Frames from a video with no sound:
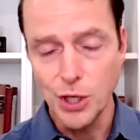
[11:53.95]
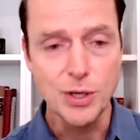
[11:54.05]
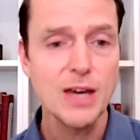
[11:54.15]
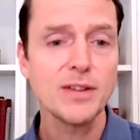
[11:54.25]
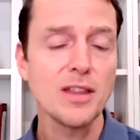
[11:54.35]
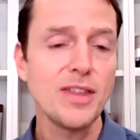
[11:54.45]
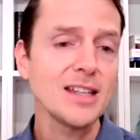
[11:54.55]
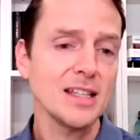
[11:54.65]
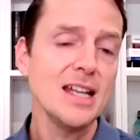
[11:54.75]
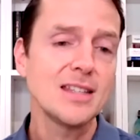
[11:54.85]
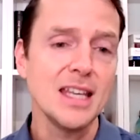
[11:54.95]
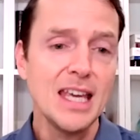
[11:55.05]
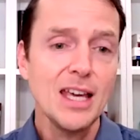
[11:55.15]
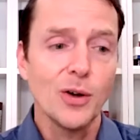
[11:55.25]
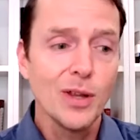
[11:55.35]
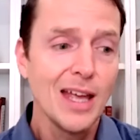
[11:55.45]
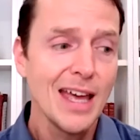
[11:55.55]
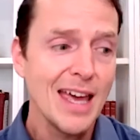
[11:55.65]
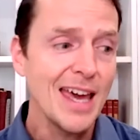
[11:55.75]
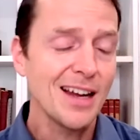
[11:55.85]
You give it the things it needs to heal,
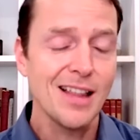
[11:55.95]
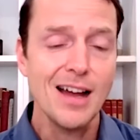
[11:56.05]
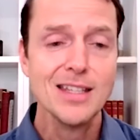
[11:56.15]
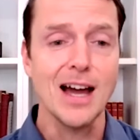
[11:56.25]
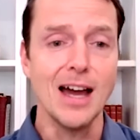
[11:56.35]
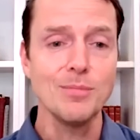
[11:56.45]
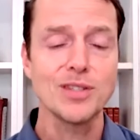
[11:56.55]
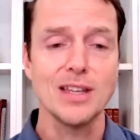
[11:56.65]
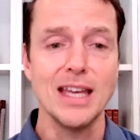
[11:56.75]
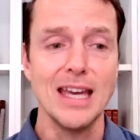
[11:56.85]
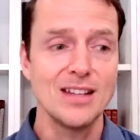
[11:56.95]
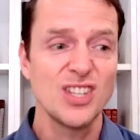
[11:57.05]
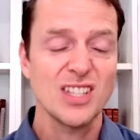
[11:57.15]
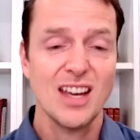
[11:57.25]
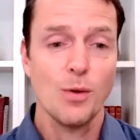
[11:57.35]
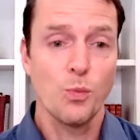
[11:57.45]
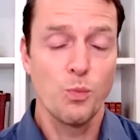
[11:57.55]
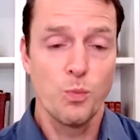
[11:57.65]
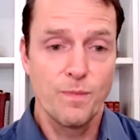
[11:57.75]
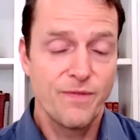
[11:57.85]
and a lot of times it just kind of
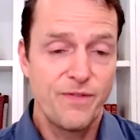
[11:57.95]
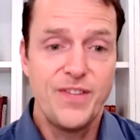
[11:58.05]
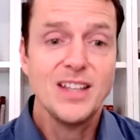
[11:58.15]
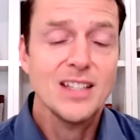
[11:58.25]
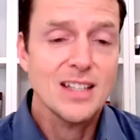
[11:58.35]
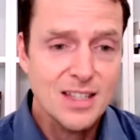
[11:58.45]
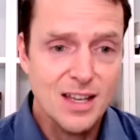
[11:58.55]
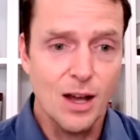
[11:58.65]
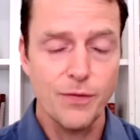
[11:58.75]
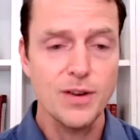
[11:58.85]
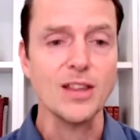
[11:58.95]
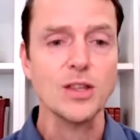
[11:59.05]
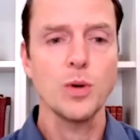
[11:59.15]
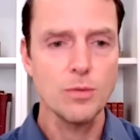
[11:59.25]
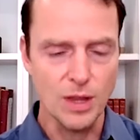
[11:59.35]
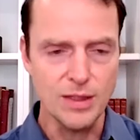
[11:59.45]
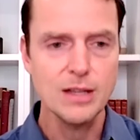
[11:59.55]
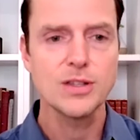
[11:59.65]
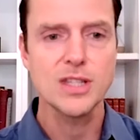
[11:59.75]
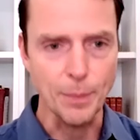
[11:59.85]
fixes itself. And that's where and
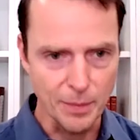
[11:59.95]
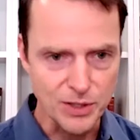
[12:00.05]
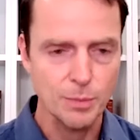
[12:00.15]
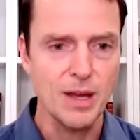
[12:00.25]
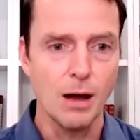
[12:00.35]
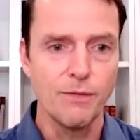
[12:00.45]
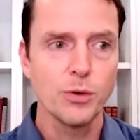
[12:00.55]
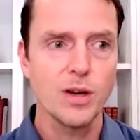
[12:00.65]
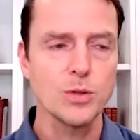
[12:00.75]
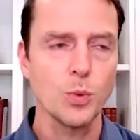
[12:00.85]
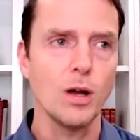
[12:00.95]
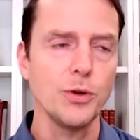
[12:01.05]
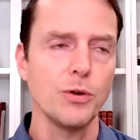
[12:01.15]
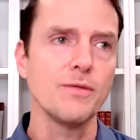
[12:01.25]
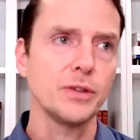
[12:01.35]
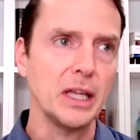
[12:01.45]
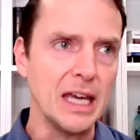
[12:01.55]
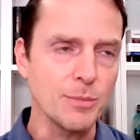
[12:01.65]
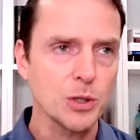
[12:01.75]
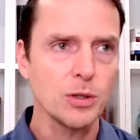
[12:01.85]
then supplements can be helpful because while well, you're
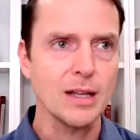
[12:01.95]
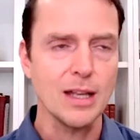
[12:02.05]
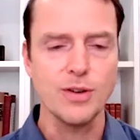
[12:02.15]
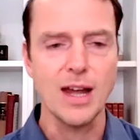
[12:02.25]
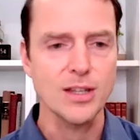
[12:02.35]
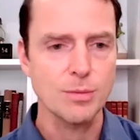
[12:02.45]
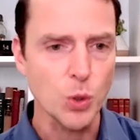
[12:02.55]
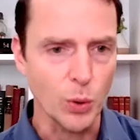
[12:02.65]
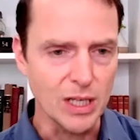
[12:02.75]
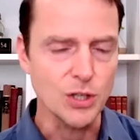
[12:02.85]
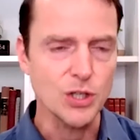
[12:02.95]
inflamed, so let, and you got some joint